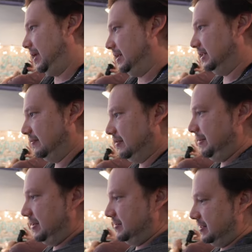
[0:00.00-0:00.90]
I love it
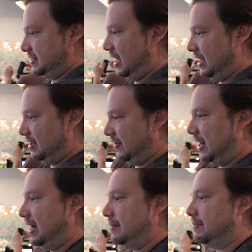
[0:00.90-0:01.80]
because it's kind of a
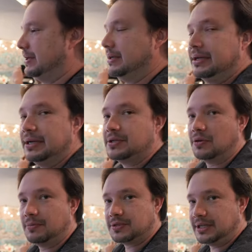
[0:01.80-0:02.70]
hybrid. It's
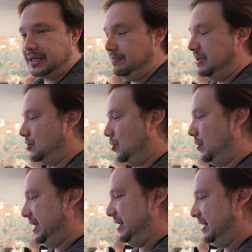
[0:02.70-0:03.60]
almost like in
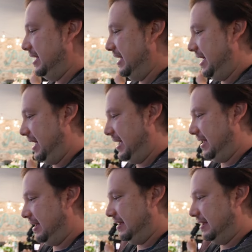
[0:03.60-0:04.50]
between
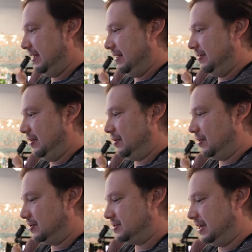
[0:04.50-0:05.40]
the
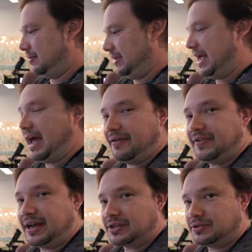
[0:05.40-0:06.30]
Ursa we have
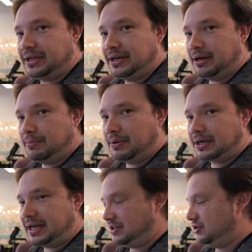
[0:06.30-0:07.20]
and actually a
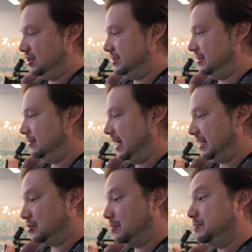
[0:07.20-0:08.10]
Broadcast G2, and
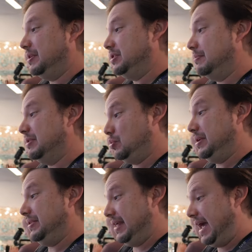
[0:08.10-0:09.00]
it's almost in
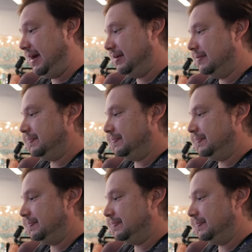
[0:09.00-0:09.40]
between that